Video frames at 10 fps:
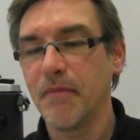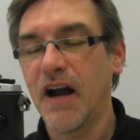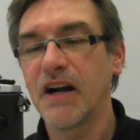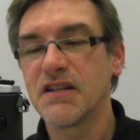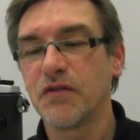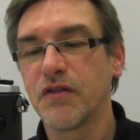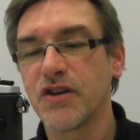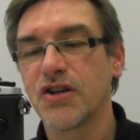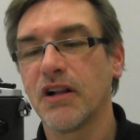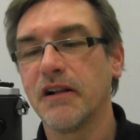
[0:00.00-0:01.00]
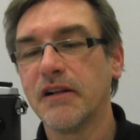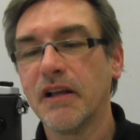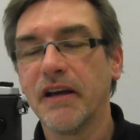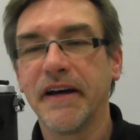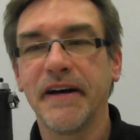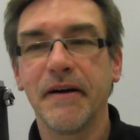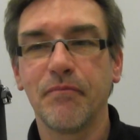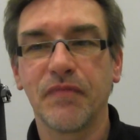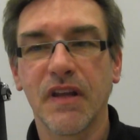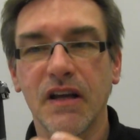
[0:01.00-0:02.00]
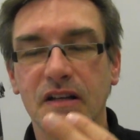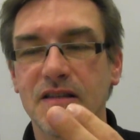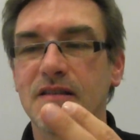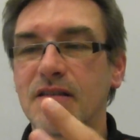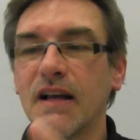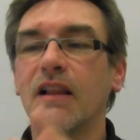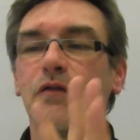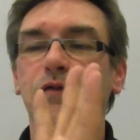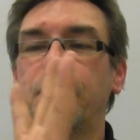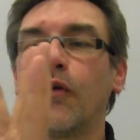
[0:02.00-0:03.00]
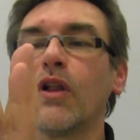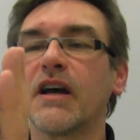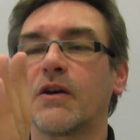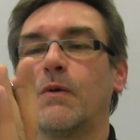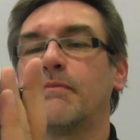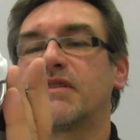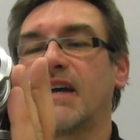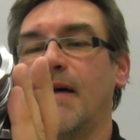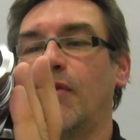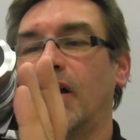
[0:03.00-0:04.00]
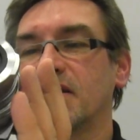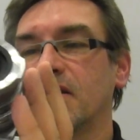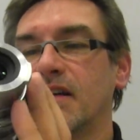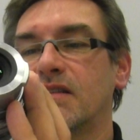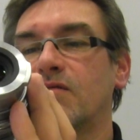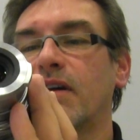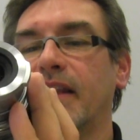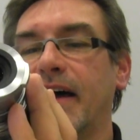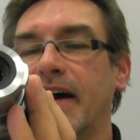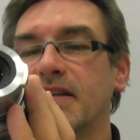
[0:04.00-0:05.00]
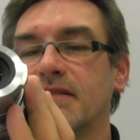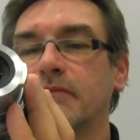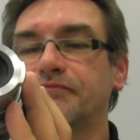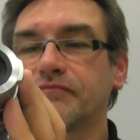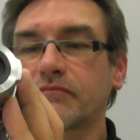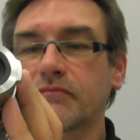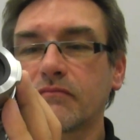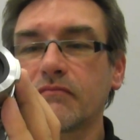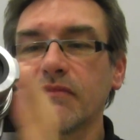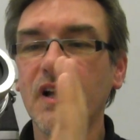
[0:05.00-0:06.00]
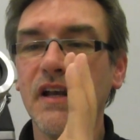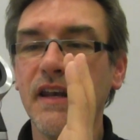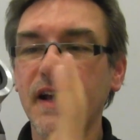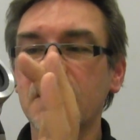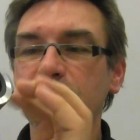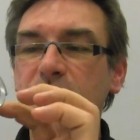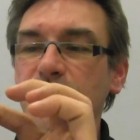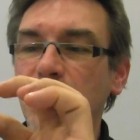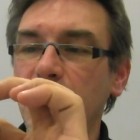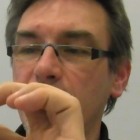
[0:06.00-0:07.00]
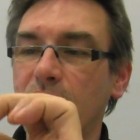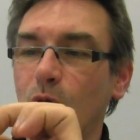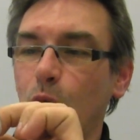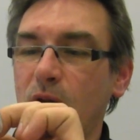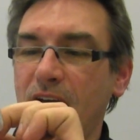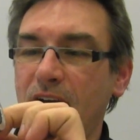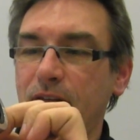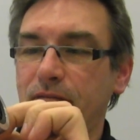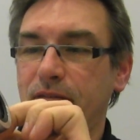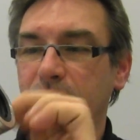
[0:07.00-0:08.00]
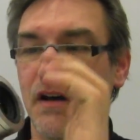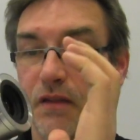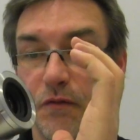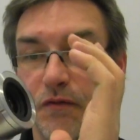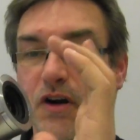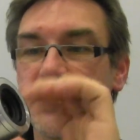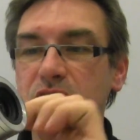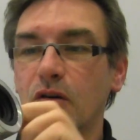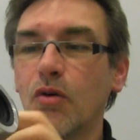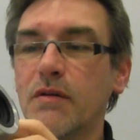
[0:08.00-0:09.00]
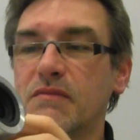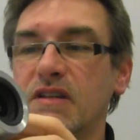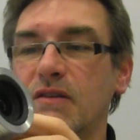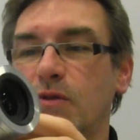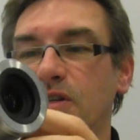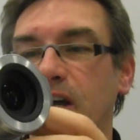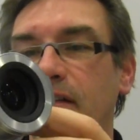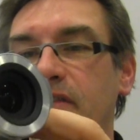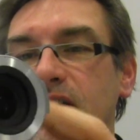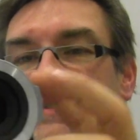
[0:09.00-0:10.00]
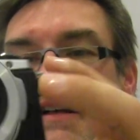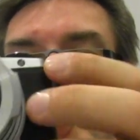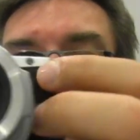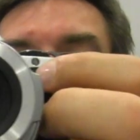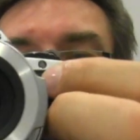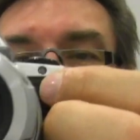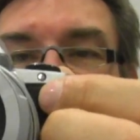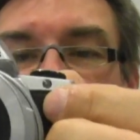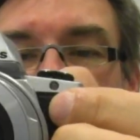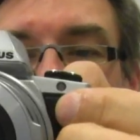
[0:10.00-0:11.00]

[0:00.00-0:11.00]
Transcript: artificial. It's still a full equipped camera, so that's real nice. Next feature, we have the first OM-D which have this. We have a